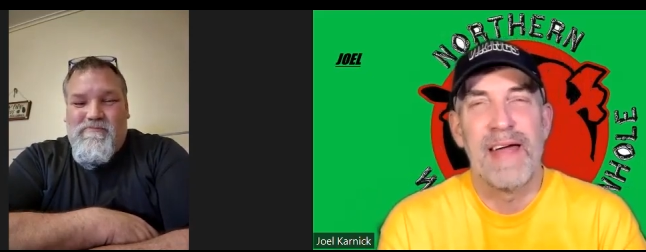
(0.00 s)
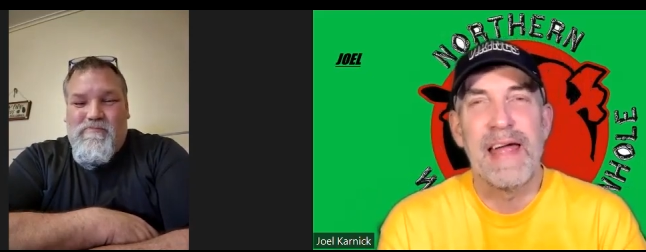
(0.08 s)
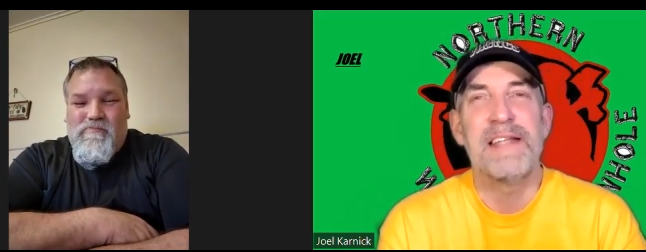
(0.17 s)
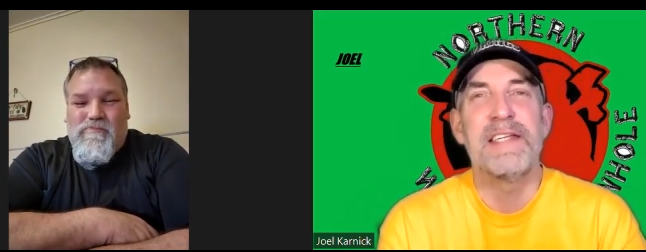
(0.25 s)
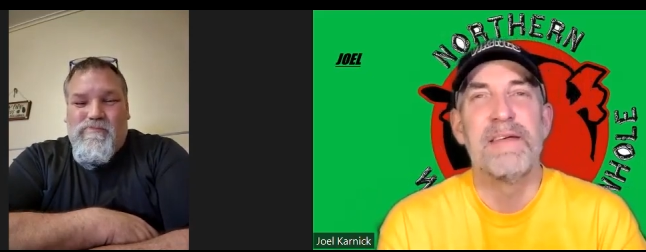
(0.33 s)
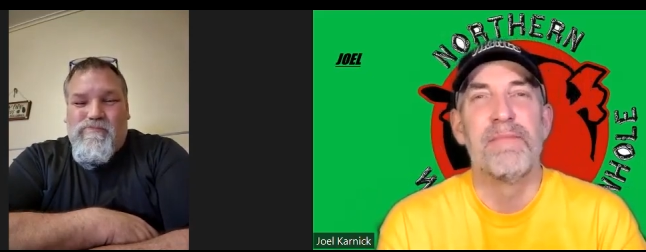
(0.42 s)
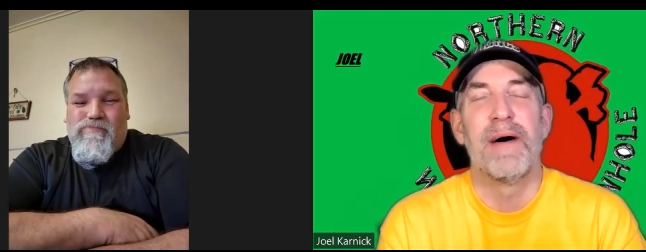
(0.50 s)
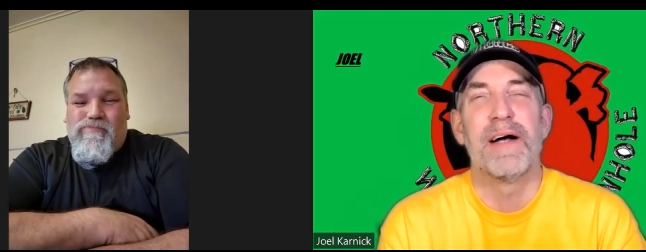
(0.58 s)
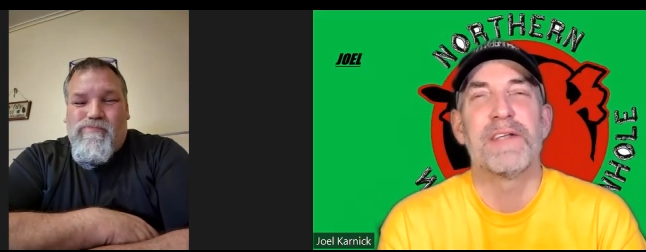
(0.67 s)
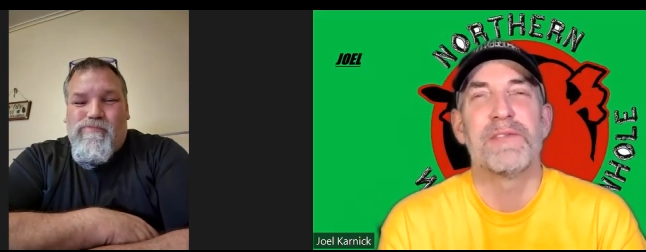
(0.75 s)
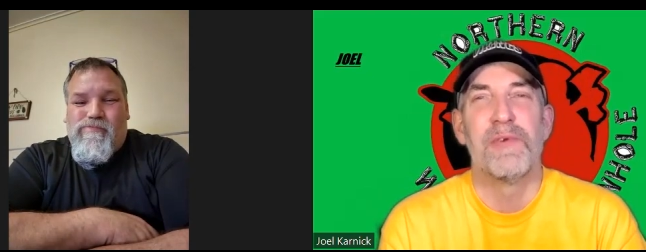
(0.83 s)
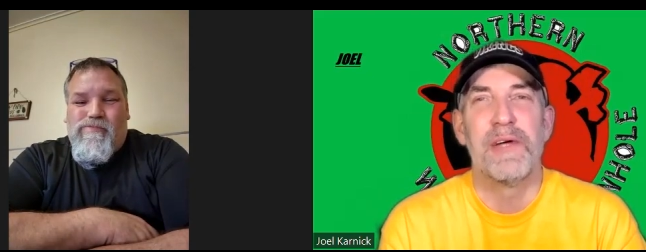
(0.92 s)
Speaker 1: 18
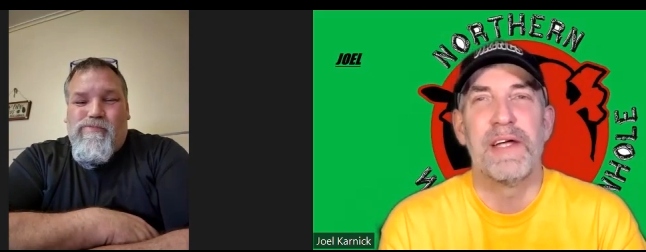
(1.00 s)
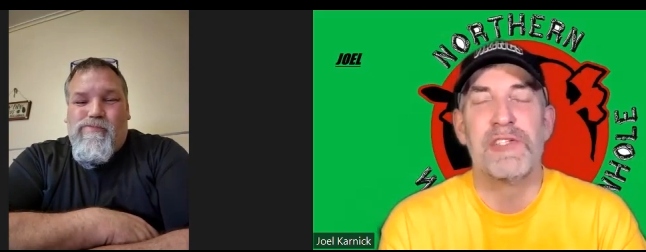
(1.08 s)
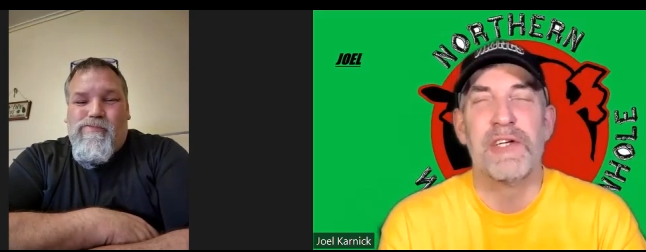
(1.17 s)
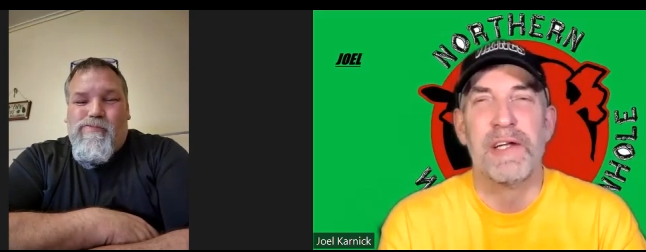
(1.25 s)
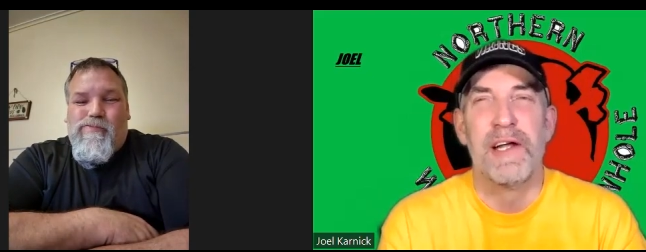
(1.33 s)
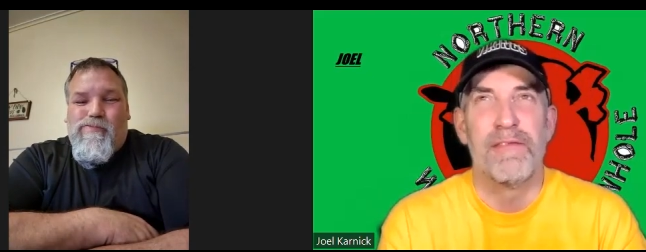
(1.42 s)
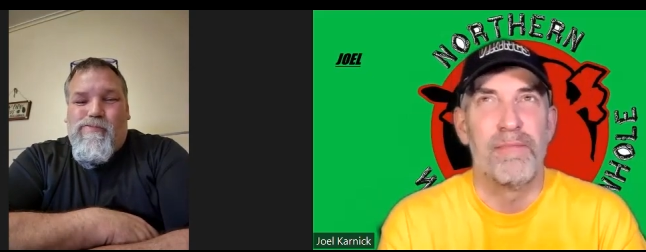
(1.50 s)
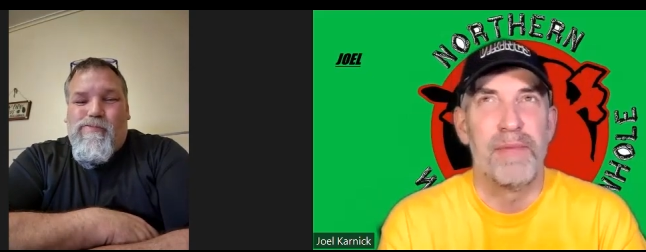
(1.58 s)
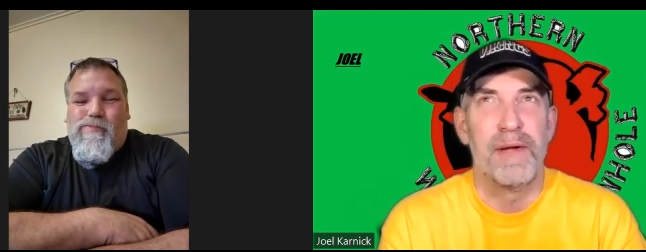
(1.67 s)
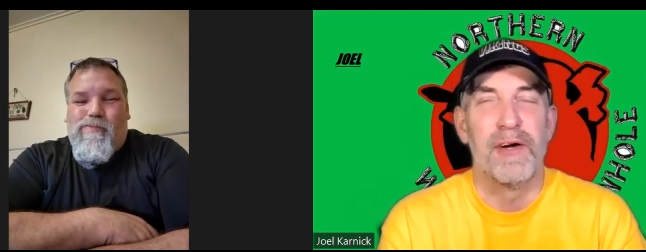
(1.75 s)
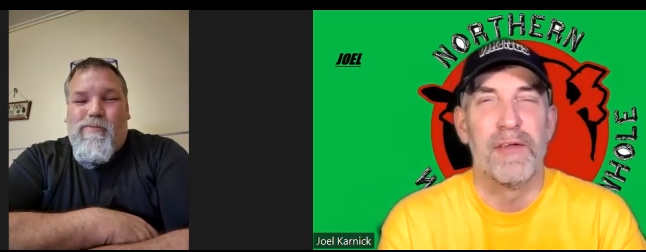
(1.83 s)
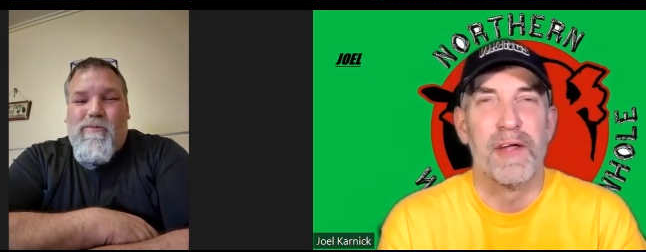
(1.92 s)
bucks will get you enough
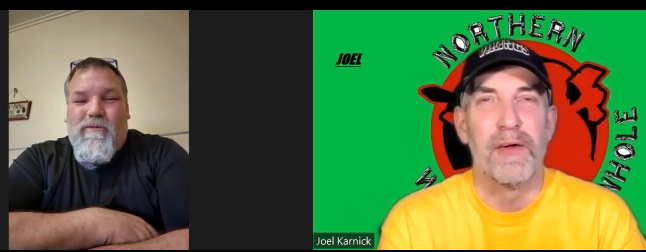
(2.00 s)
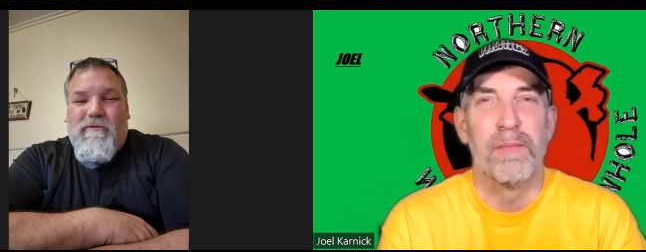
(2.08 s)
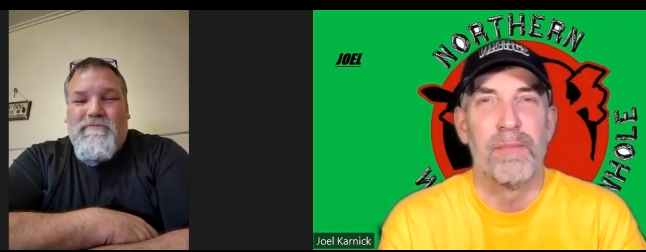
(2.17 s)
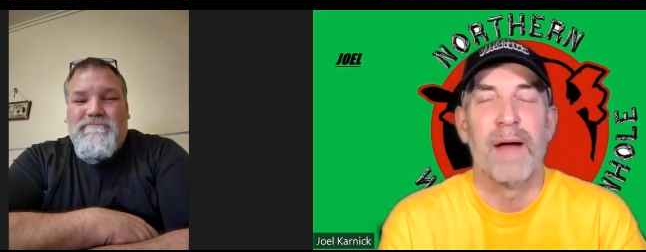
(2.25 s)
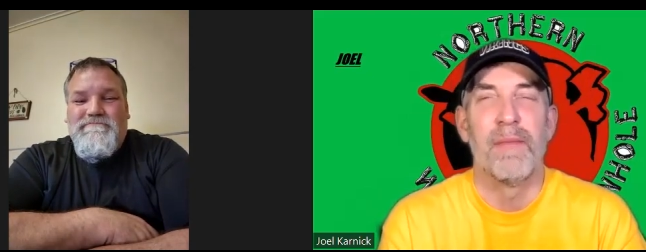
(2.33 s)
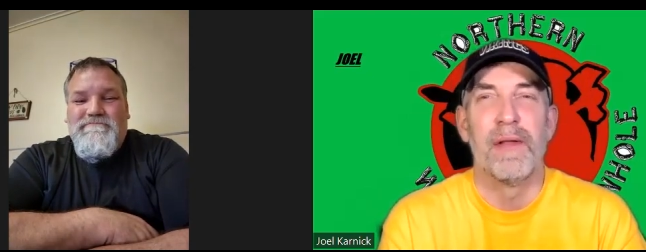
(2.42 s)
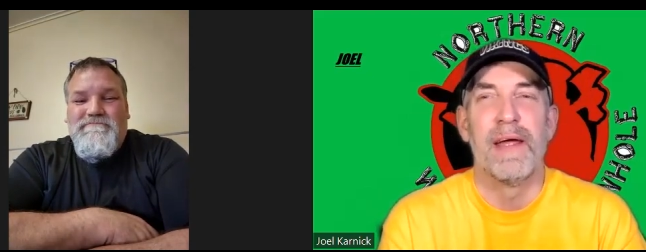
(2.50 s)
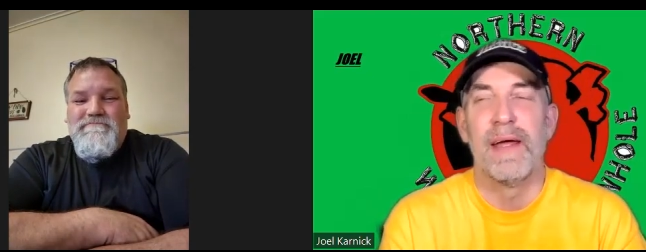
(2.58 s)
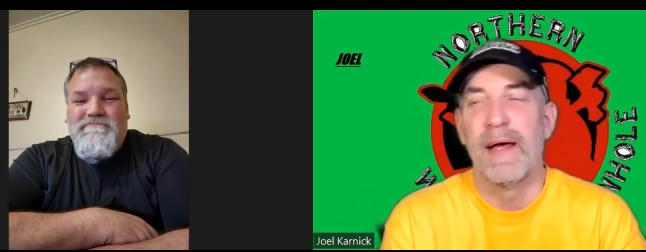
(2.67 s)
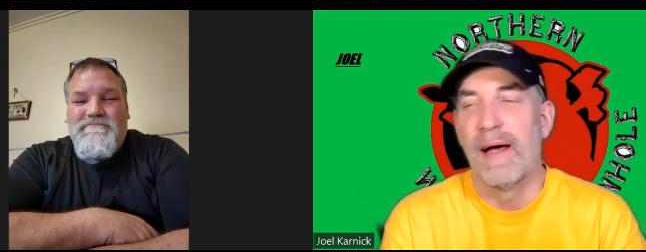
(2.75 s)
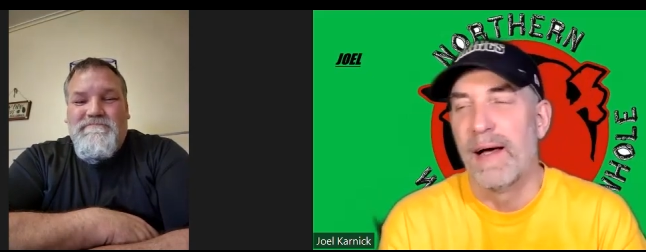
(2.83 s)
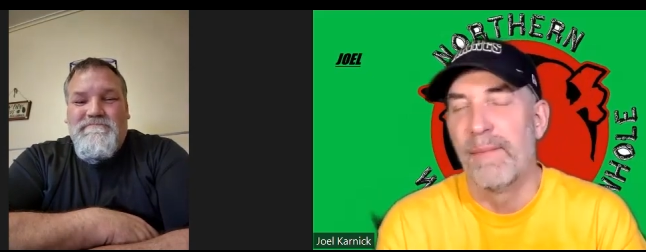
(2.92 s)
beer that'll
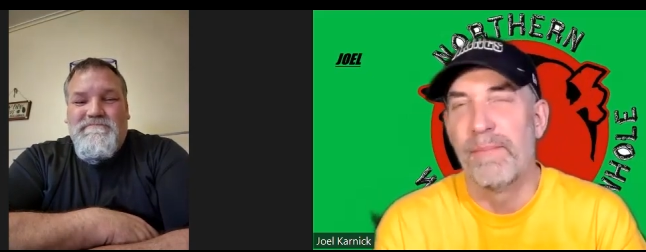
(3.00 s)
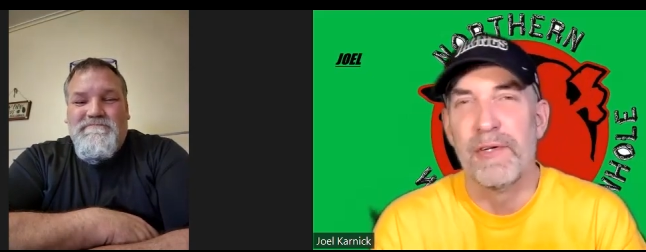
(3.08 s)
probably uh,